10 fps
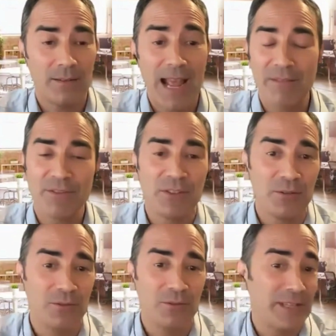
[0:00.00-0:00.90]
have
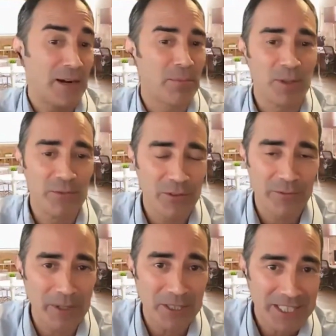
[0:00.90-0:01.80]
to get approval
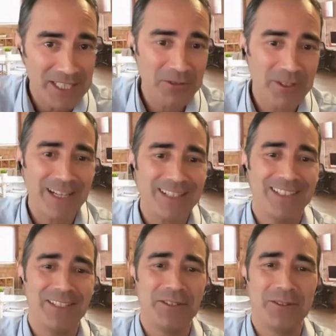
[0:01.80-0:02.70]
from your district?
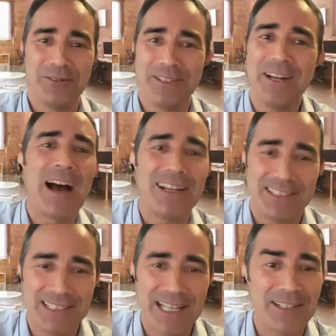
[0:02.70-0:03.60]
Did how
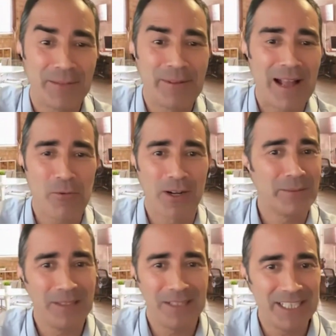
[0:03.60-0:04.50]
does some of that work?
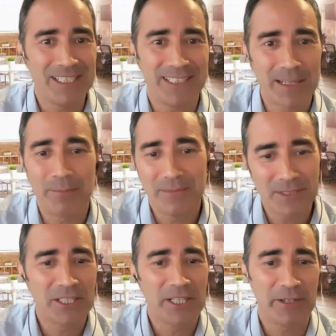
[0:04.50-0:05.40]
Some of the logistics. I'm
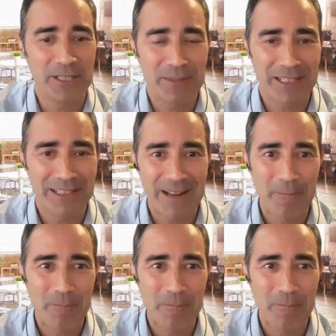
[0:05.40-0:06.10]
just curious about that.